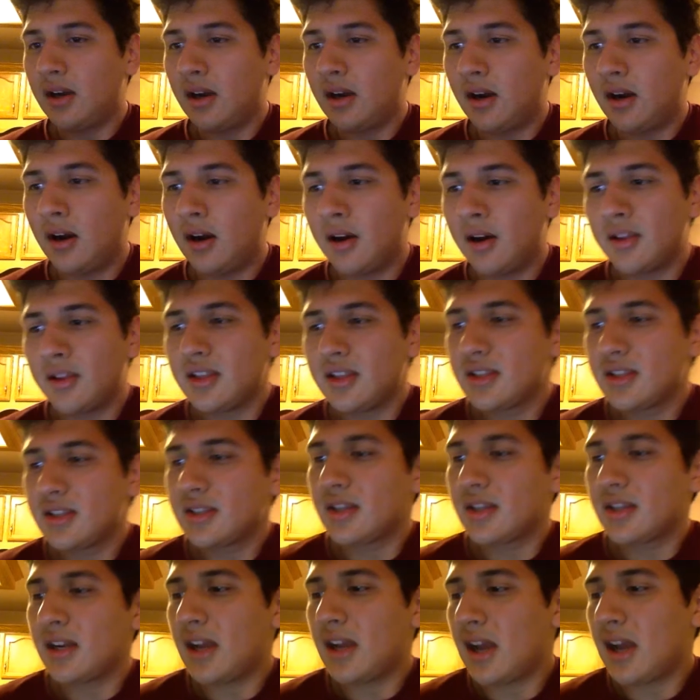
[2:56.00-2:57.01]
all this is
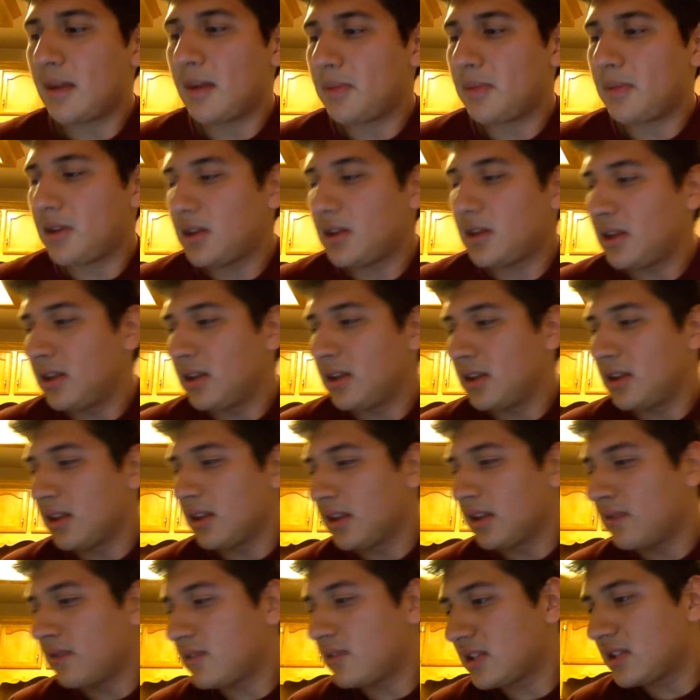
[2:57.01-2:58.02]
going to happen in the
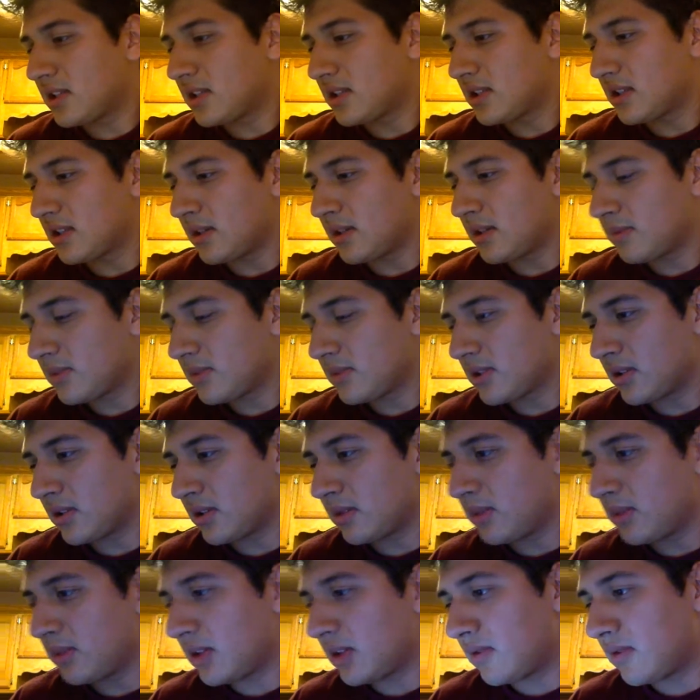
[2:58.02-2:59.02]
lymph system. So
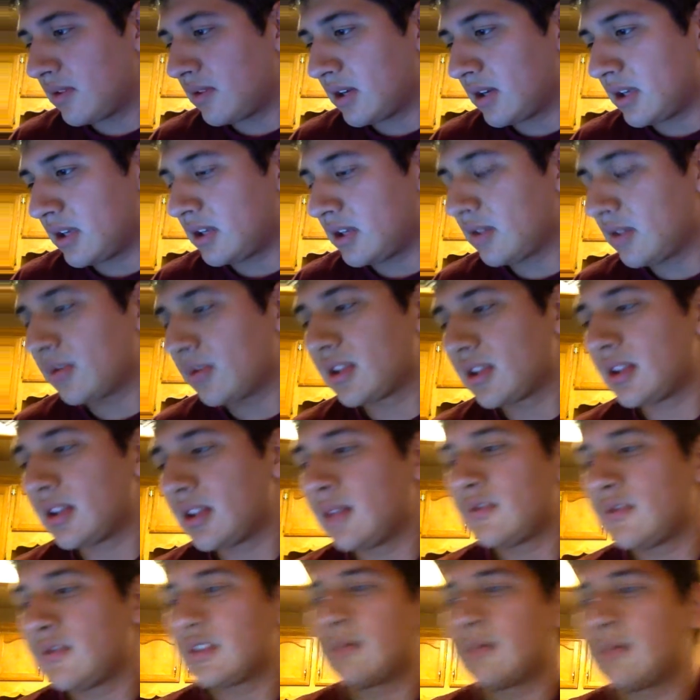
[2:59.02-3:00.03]
let me give you an idea what the
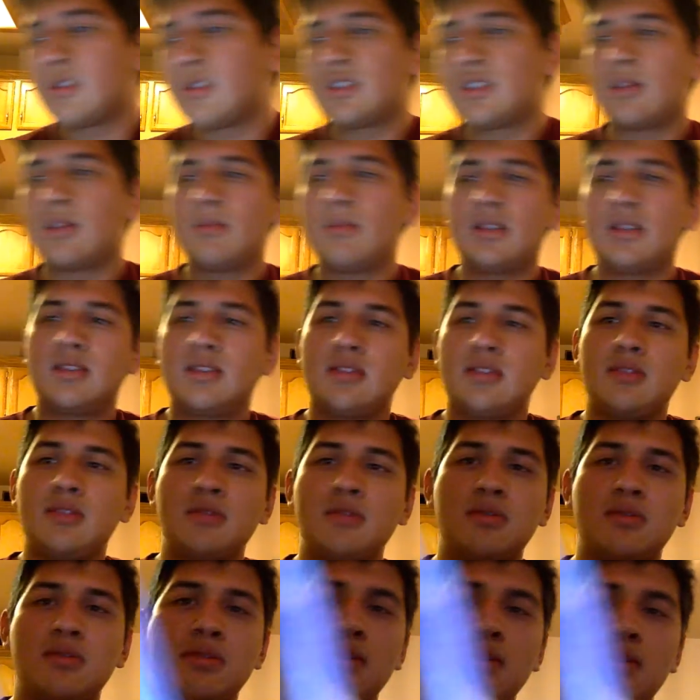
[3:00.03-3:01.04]
lymph system is
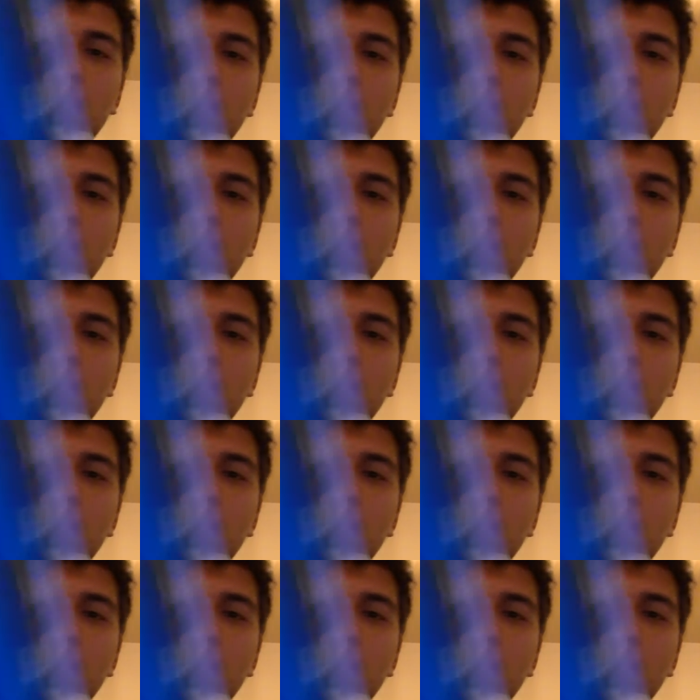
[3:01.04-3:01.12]
too.